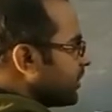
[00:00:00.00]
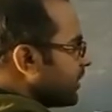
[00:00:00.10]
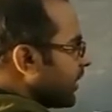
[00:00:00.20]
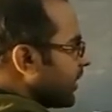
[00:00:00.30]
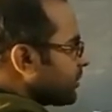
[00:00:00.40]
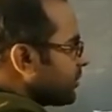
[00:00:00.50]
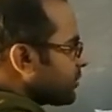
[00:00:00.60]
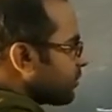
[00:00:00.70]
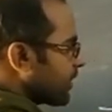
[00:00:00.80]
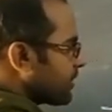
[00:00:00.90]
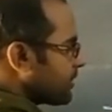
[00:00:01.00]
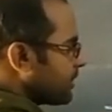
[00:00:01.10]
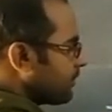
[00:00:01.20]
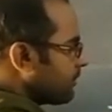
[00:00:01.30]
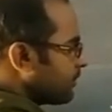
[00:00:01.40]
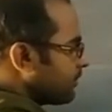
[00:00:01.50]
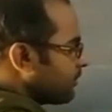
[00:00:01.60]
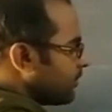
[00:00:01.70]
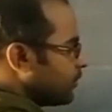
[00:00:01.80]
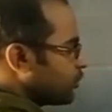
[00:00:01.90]
this indication is must,
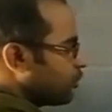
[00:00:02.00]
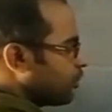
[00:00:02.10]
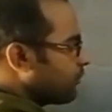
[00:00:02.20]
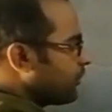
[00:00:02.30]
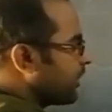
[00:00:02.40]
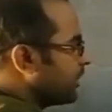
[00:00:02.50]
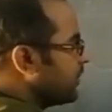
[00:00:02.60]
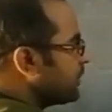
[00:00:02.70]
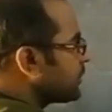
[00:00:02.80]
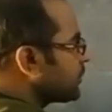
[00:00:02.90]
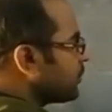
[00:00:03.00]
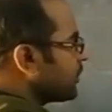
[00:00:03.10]
should not forget this.